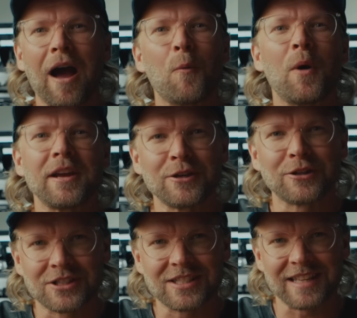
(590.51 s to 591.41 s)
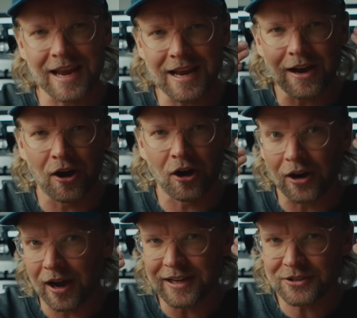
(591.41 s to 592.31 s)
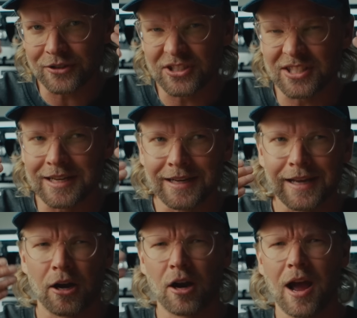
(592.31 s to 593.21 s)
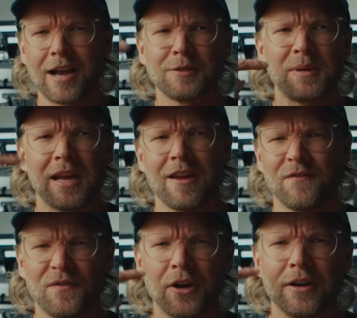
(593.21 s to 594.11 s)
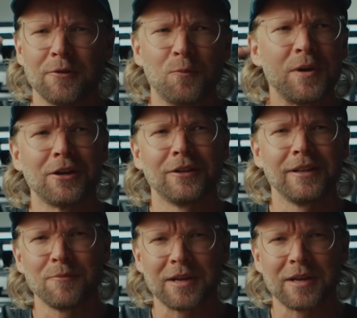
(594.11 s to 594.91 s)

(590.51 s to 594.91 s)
what you could say our eyes are seeing, and our eyes behave very weirdly.